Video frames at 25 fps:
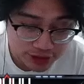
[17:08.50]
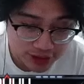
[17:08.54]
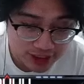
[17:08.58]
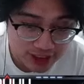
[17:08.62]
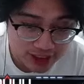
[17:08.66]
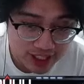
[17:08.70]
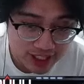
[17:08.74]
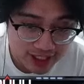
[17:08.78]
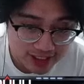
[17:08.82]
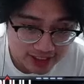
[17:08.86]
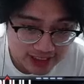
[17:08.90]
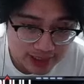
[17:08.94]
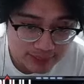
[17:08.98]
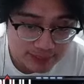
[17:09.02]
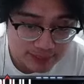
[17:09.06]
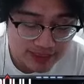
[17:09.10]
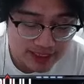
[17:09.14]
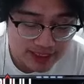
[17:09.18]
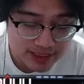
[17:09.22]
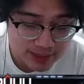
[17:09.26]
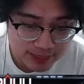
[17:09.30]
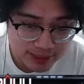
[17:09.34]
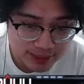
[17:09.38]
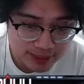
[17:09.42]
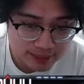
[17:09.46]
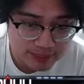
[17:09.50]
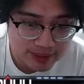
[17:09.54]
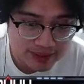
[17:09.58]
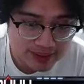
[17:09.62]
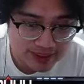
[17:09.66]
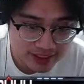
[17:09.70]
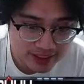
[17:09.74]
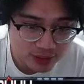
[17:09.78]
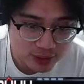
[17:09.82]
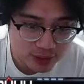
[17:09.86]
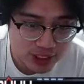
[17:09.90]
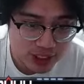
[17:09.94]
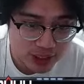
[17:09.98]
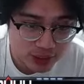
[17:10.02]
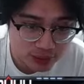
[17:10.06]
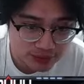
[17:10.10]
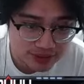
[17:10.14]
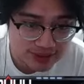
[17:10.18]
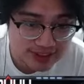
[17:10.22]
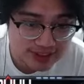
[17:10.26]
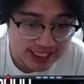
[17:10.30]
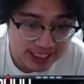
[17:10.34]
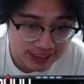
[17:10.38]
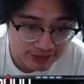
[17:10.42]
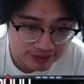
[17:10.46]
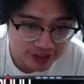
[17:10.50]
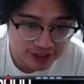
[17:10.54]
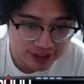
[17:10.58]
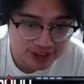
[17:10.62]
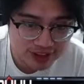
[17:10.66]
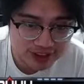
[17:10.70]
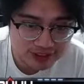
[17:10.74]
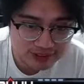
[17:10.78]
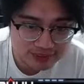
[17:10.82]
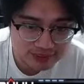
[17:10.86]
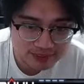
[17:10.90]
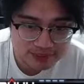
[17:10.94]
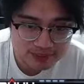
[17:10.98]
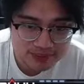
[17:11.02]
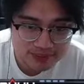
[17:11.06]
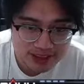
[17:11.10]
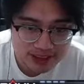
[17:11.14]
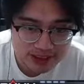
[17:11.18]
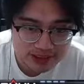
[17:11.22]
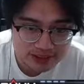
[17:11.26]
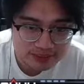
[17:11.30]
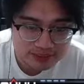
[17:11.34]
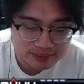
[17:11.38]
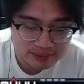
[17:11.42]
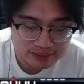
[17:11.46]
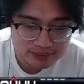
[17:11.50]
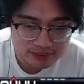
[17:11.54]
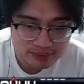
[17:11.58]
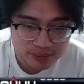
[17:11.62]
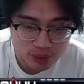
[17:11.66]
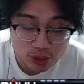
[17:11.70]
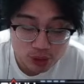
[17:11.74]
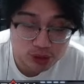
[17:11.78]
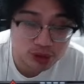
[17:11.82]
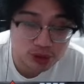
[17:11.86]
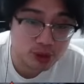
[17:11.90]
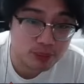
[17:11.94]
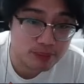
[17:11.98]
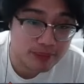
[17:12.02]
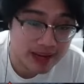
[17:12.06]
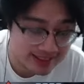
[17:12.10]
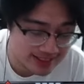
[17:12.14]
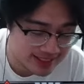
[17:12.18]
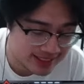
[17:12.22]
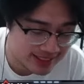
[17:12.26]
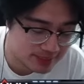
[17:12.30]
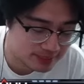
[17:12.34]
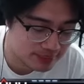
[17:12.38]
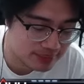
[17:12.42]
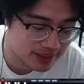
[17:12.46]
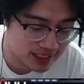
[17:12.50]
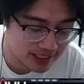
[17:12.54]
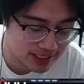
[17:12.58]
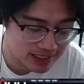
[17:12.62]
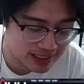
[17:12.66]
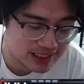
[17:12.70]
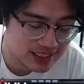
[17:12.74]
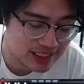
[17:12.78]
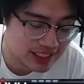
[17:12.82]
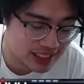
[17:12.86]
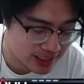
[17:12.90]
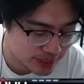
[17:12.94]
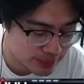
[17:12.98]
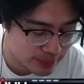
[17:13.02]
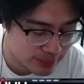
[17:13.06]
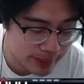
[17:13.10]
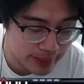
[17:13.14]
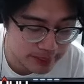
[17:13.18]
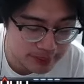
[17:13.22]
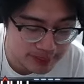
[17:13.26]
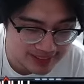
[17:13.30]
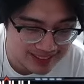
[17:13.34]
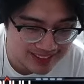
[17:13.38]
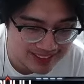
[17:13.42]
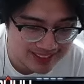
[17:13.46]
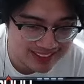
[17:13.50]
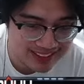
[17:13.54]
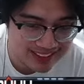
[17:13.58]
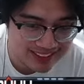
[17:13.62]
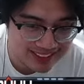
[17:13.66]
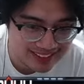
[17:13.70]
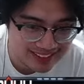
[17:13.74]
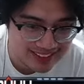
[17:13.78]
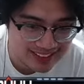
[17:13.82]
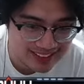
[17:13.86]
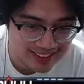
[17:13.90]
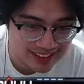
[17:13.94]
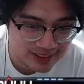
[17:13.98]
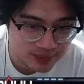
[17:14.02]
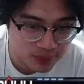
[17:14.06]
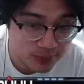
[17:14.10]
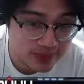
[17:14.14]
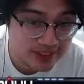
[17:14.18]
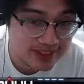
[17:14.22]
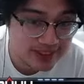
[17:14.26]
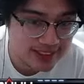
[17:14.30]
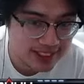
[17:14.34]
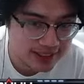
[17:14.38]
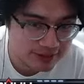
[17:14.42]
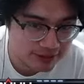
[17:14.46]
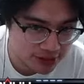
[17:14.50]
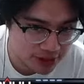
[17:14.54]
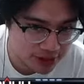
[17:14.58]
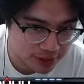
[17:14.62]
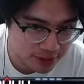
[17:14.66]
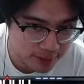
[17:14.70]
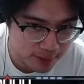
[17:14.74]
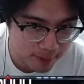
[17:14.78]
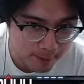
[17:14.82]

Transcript: a lot of teams experimenting around Savior. Also, my team is experimenting with Savior.